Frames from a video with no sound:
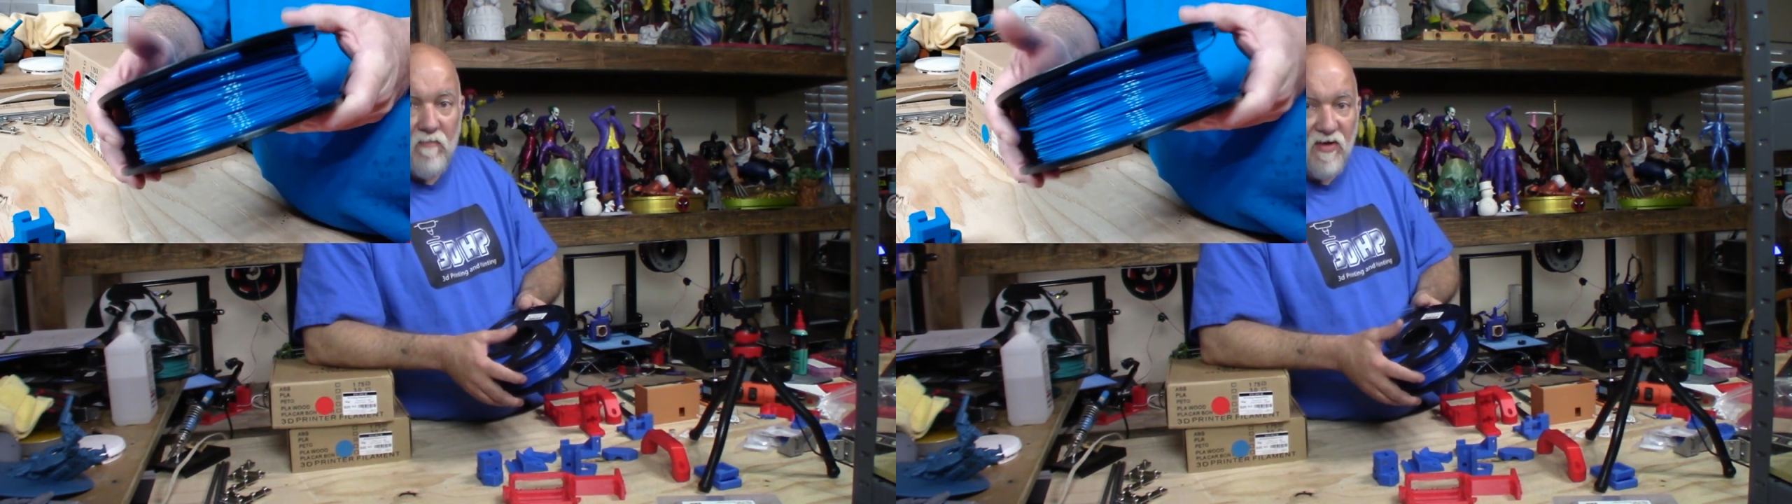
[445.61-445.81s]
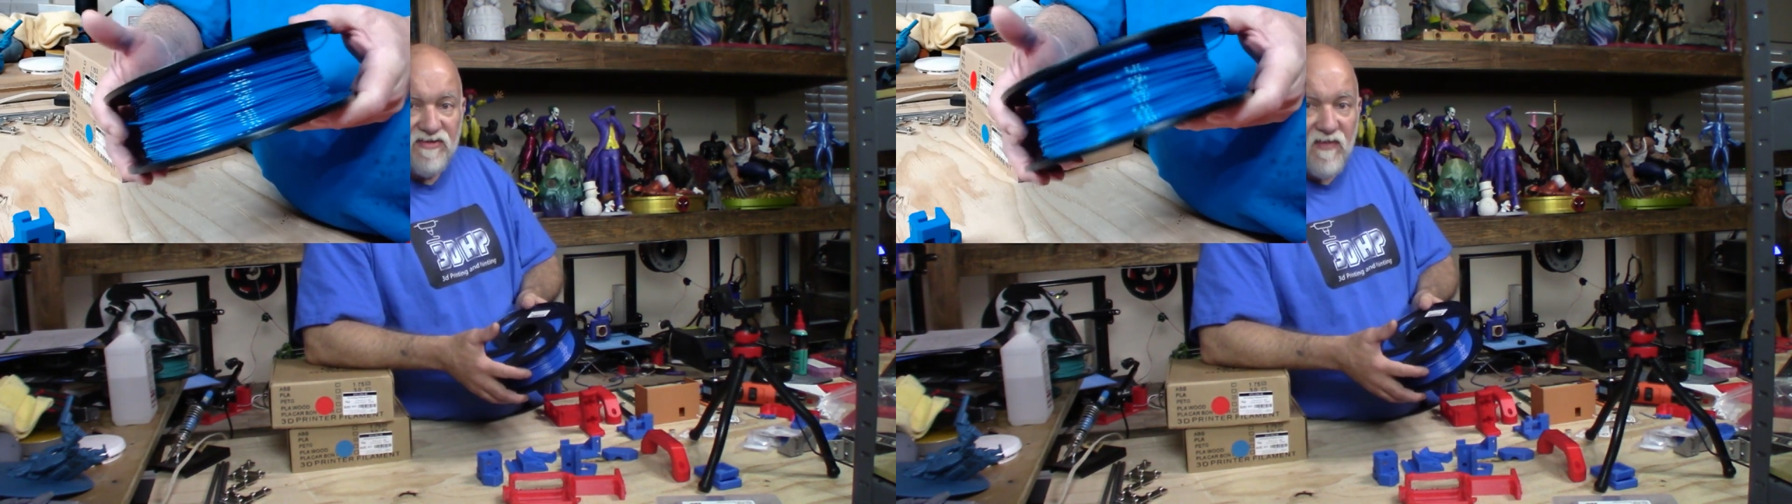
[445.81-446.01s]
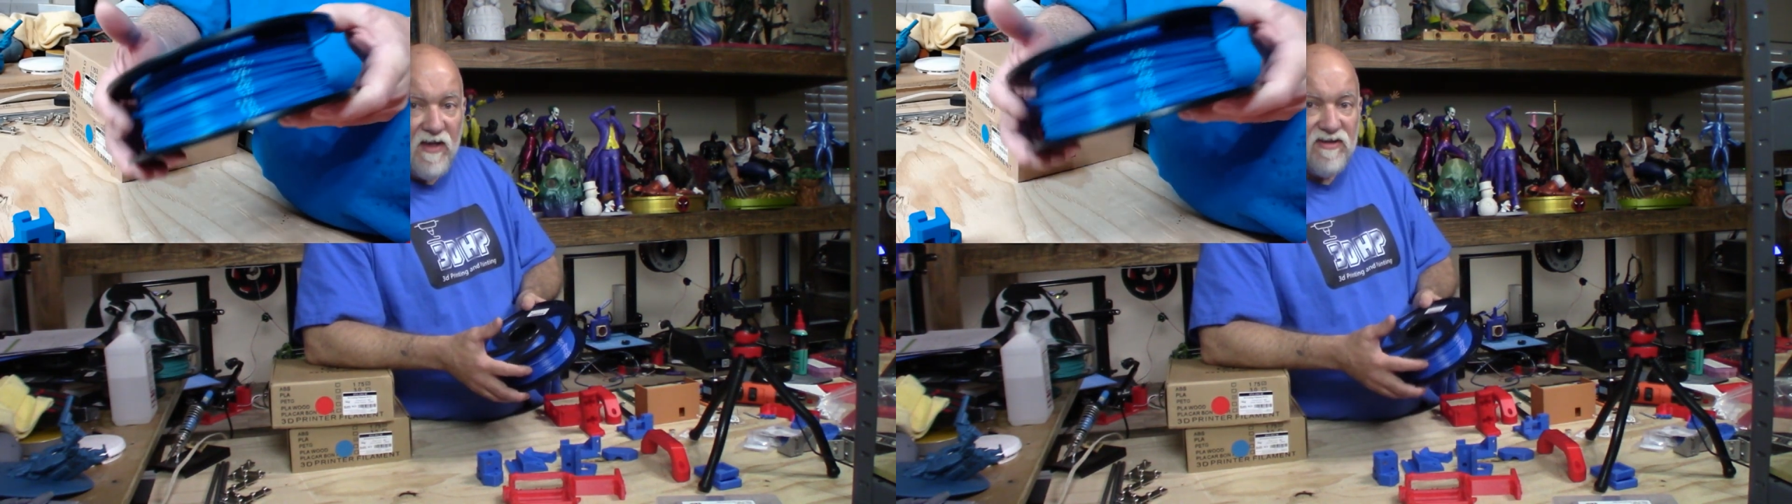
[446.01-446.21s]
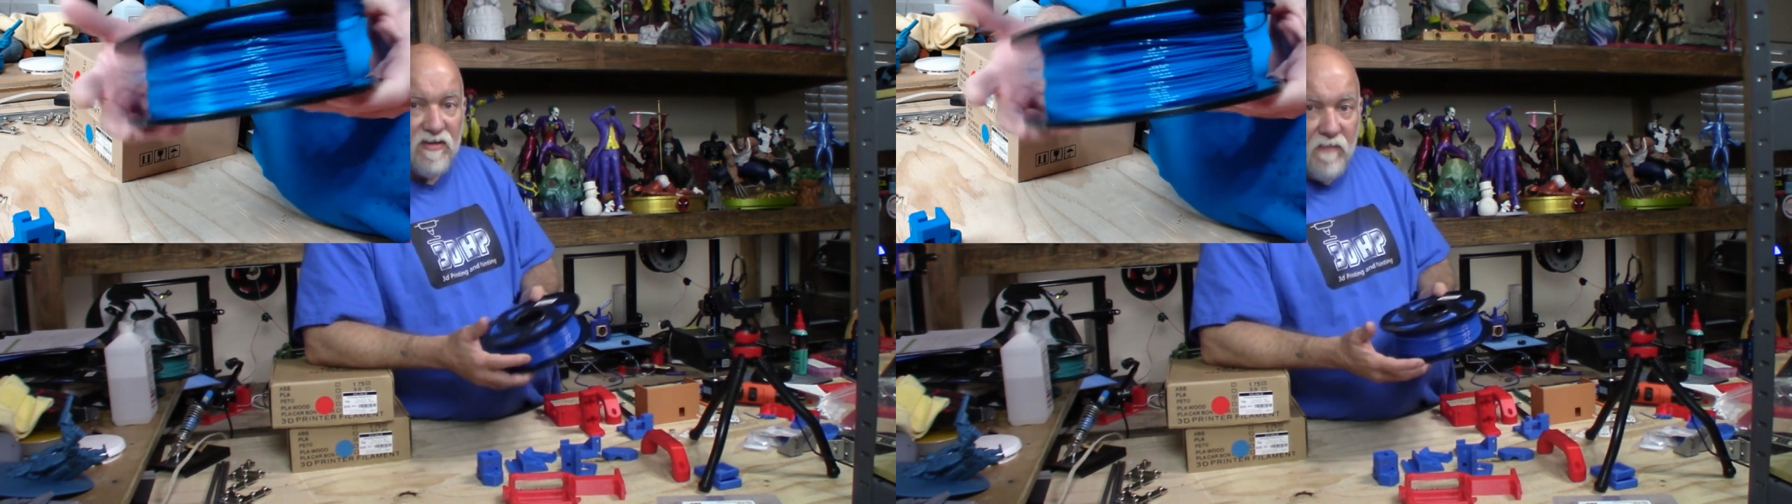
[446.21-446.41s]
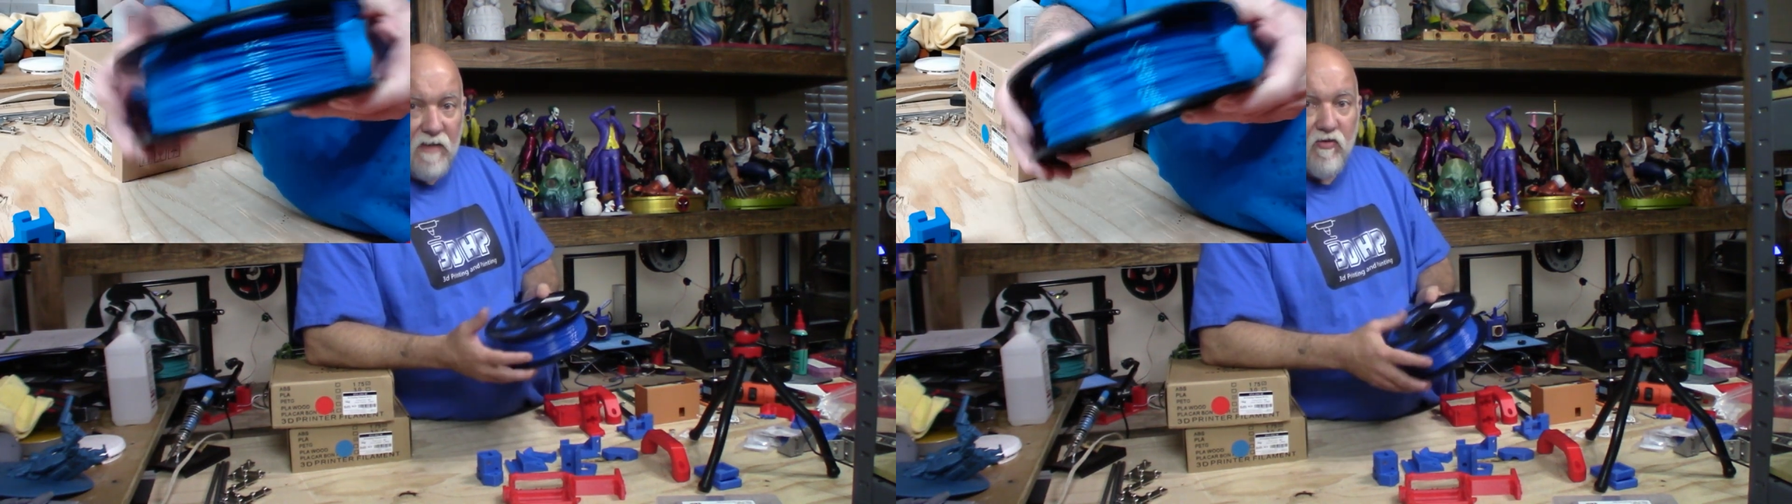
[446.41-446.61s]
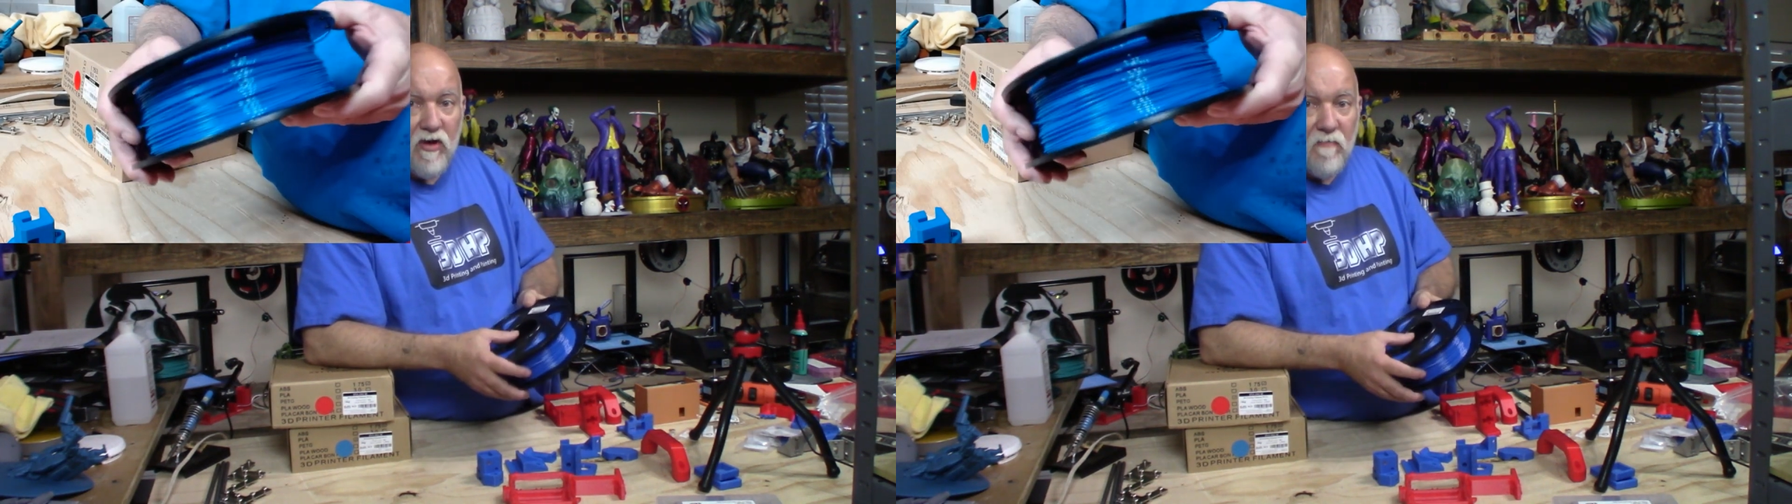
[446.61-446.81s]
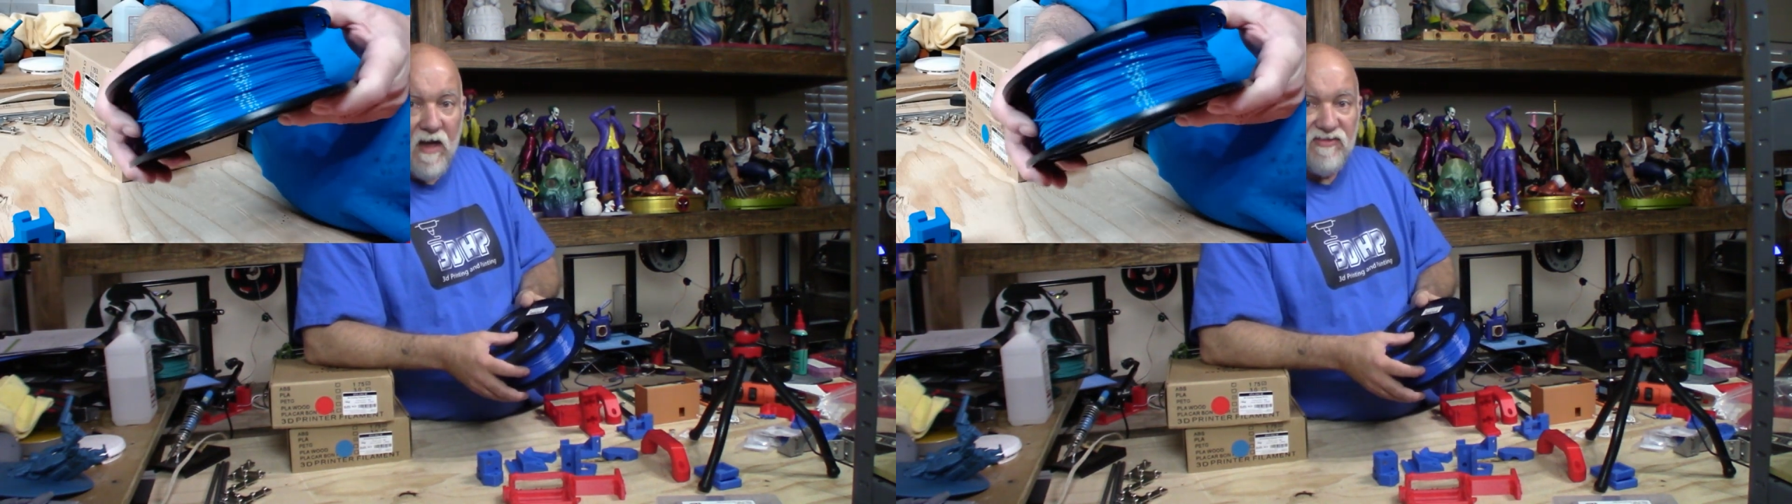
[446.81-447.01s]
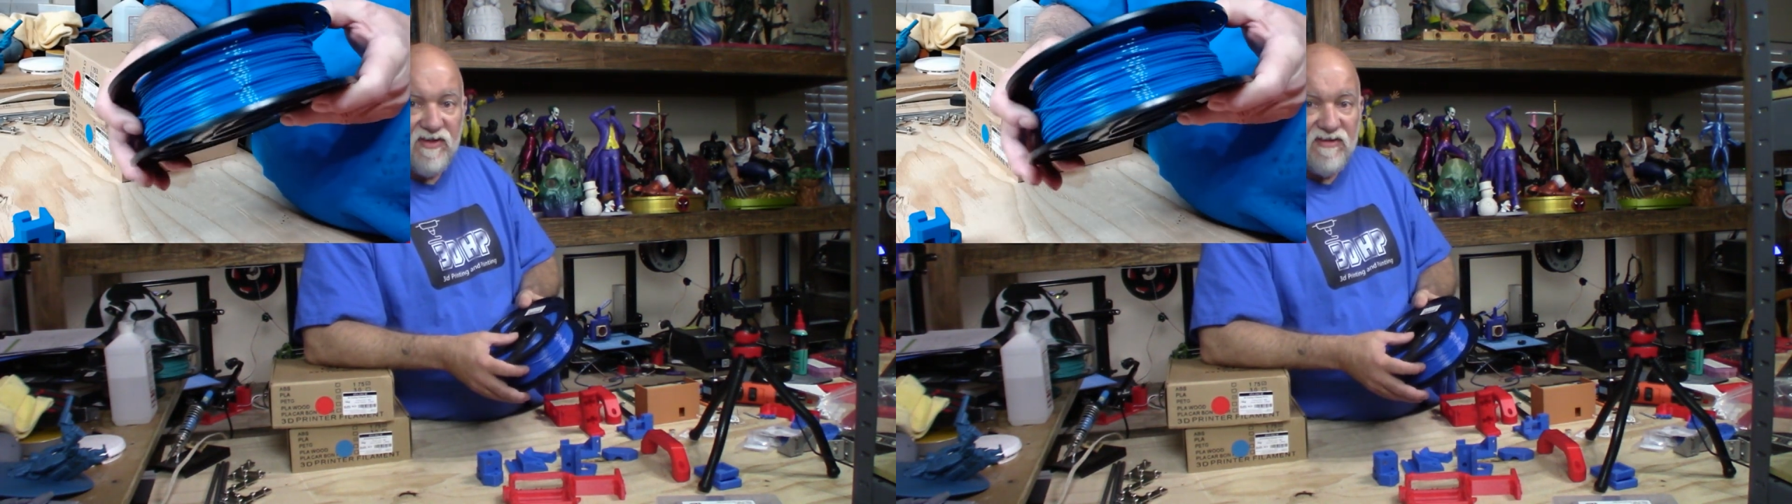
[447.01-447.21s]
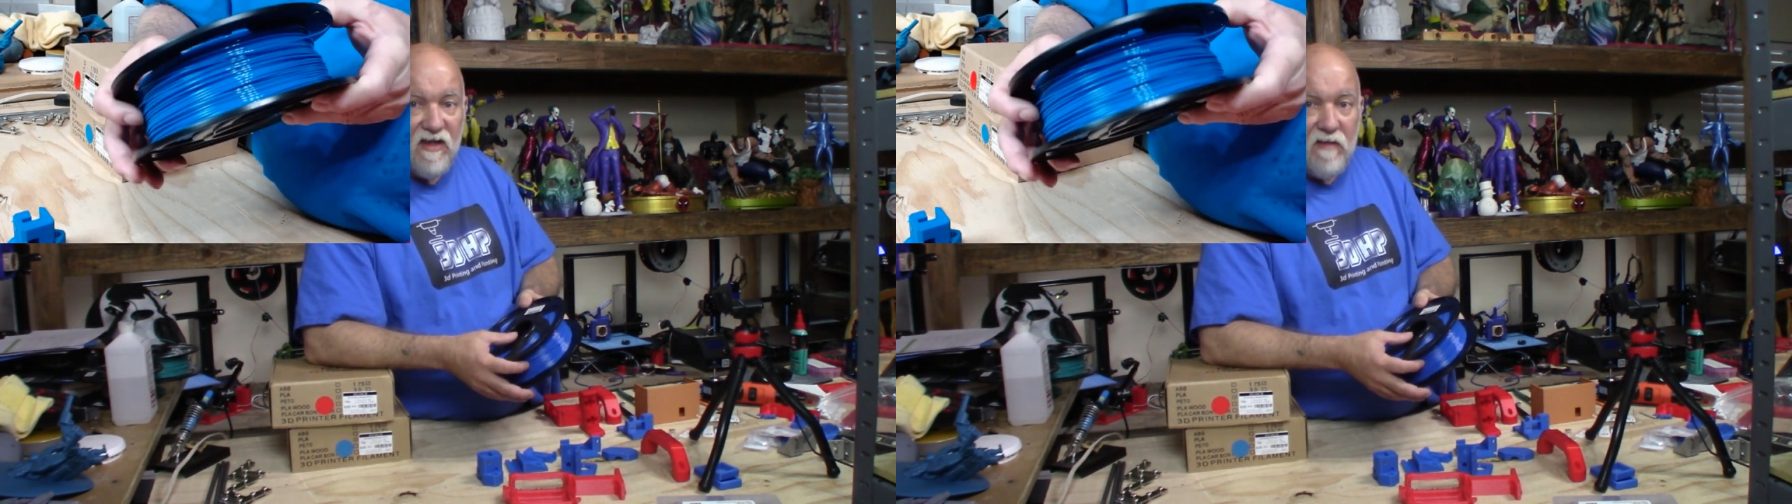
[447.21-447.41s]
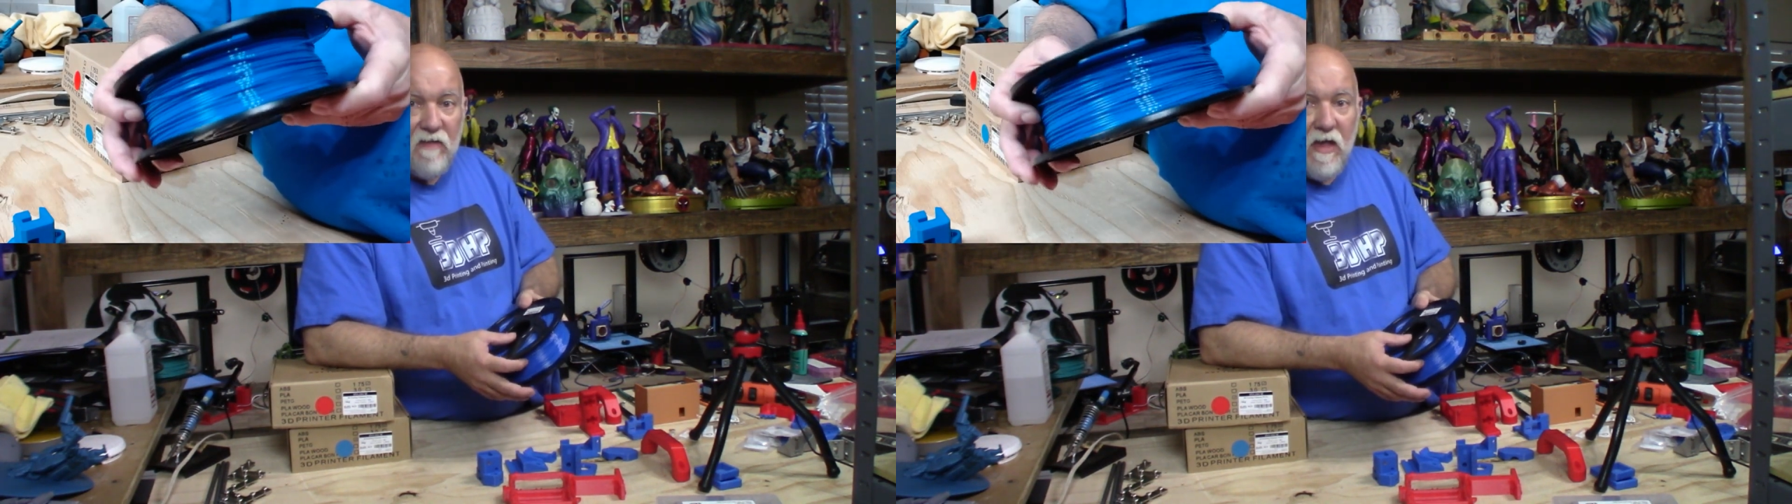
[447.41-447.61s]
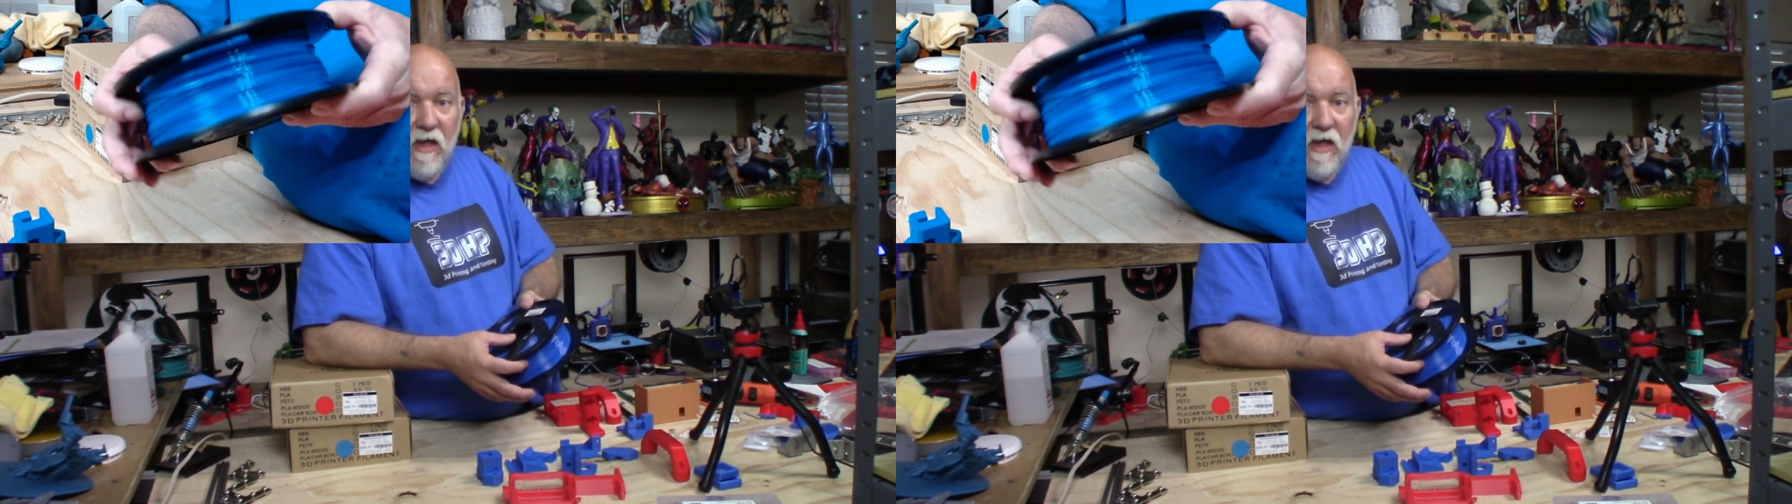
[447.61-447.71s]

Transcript: Most things to me print about the same.